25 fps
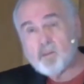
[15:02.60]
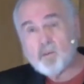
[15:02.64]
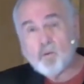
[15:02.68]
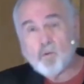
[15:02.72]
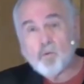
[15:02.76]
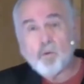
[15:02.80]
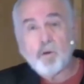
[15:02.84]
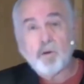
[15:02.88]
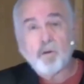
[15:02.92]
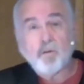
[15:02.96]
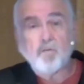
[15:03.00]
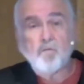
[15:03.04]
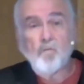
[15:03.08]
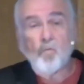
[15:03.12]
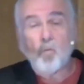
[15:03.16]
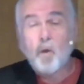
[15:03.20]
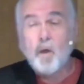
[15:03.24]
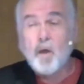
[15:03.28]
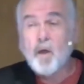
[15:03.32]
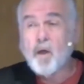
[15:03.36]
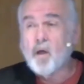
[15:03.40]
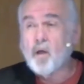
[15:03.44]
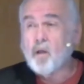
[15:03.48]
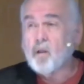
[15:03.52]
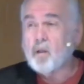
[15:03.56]
to it as
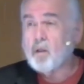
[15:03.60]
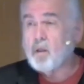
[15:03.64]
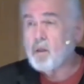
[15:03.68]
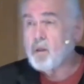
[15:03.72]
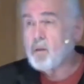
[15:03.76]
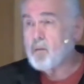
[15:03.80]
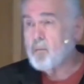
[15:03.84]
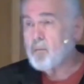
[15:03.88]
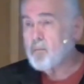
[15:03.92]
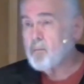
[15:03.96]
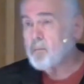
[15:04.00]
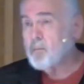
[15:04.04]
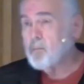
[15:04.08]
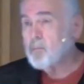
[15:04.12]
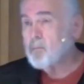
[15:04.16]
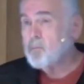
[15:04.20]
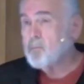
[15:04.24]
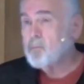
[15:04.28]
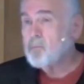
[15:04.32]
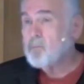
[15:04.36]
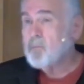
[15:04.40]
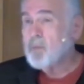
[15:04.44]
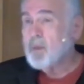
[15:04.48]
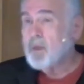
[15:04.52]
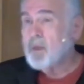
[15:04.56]
well.
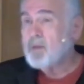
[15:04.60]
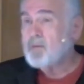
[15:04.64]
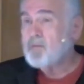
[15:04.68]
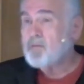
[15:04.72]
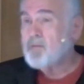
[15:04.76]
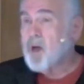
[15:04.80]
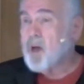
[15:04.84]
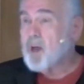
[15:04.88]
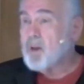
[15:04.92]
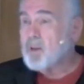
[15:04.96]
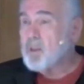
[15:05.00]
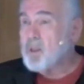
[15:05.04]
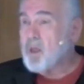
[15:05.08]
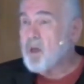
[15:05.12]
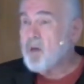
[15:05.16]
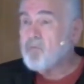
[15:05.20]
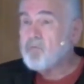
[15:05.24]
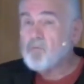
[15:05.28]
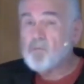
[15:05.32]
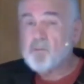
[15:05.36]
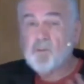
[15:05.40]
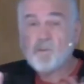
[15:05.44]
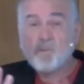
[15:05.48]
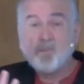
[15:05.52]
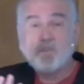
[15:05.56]
It's not
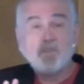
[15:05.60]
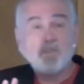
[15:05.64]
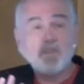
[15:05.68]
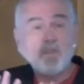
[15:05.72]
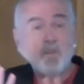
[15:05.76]
enough just